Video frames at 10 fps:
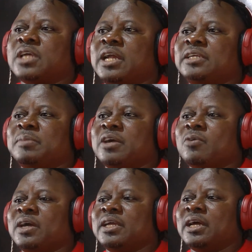Harry
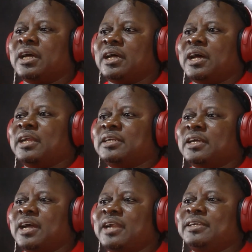Maguire.
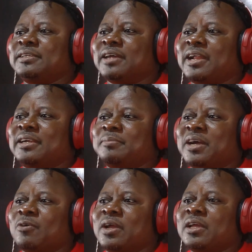Harry
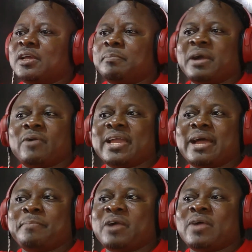Maguire.
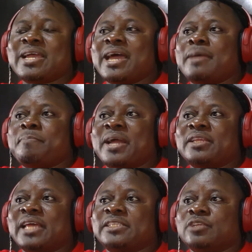Maguire helped Man
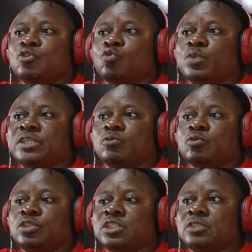United to win
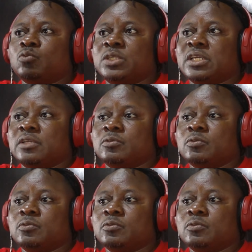this weekend.